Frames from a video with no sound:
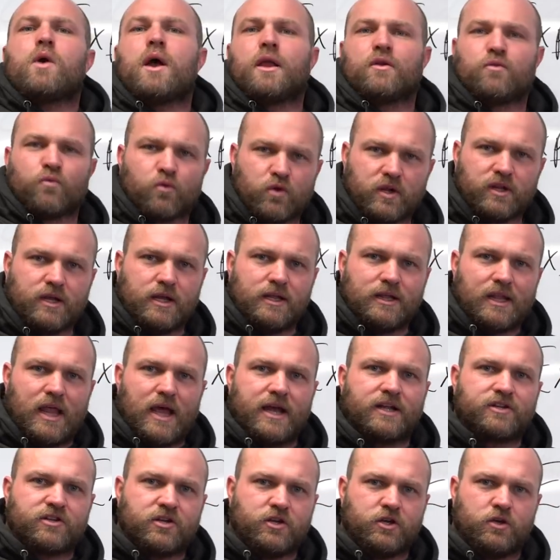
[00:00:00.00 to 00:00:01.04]
do I really
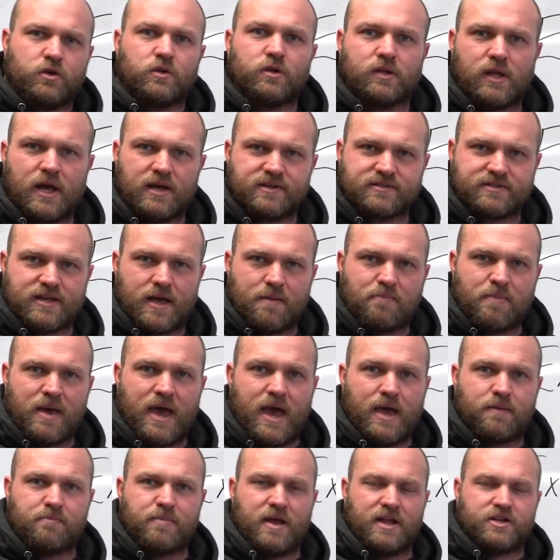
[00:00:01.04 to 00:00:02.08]
like to utilize that
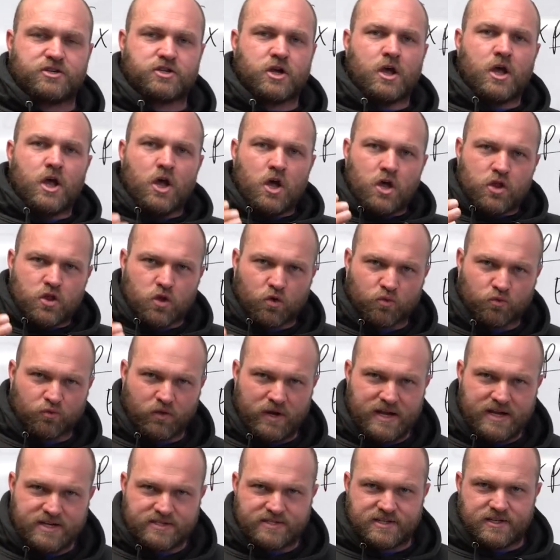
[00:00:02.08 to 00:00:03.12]
pad bench? The
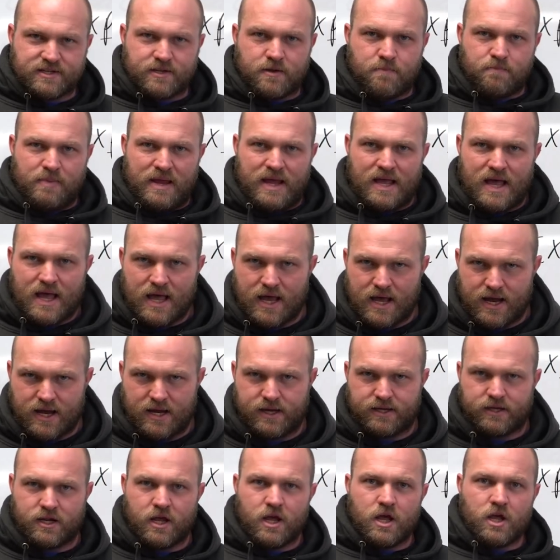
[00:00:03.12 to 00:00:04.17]
reason
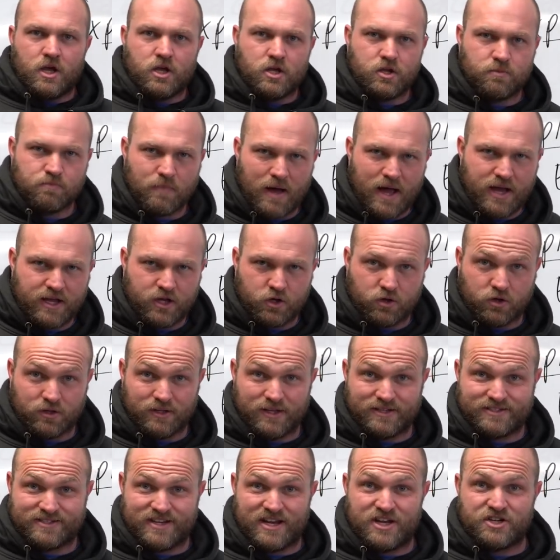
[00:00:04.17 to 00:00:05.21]
behind my
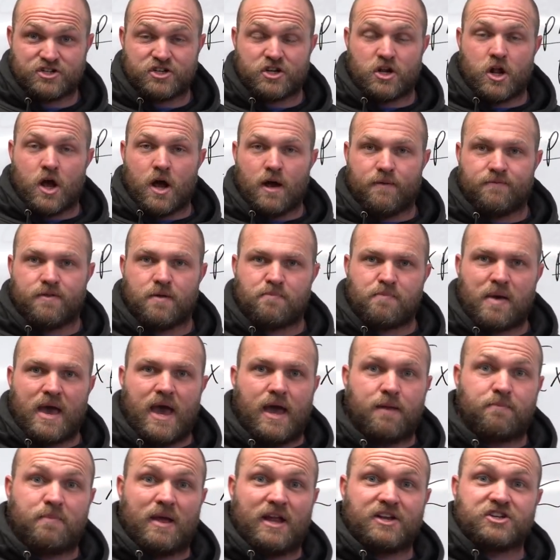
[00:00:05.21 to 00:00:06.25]
utilization of the
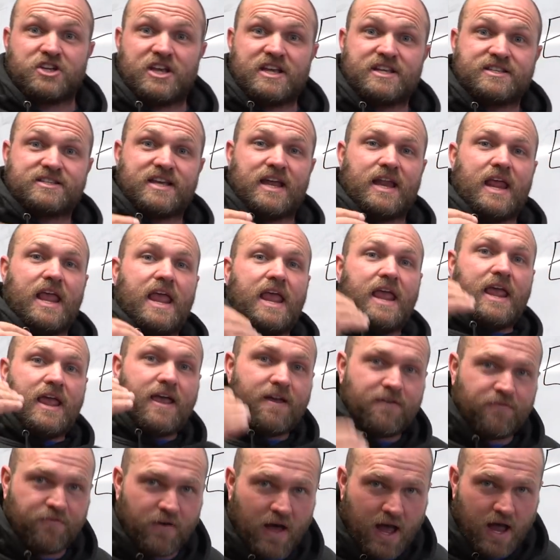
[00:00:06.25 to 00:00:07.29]
pad bench is that
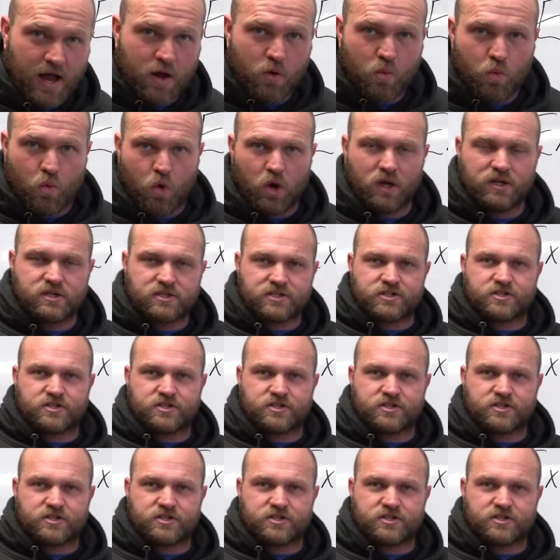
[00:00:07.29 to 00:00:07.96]
if I want